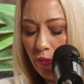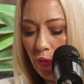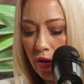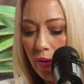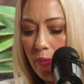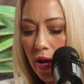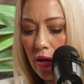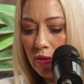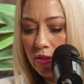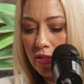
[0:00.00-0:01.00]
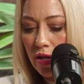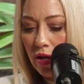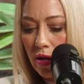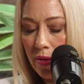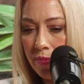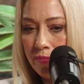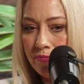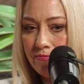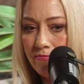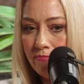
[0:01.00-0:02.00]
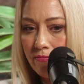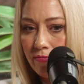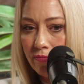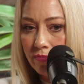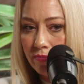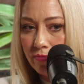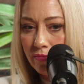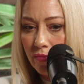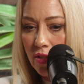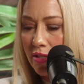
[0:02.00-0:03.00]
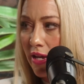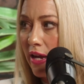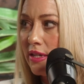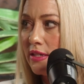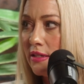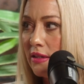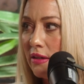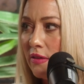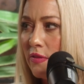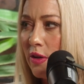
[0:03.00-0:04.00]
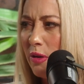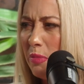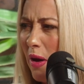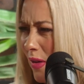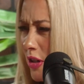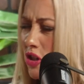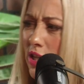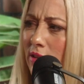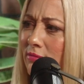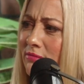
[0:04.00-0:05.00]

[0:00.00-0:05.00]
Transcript: What about the size of their apology?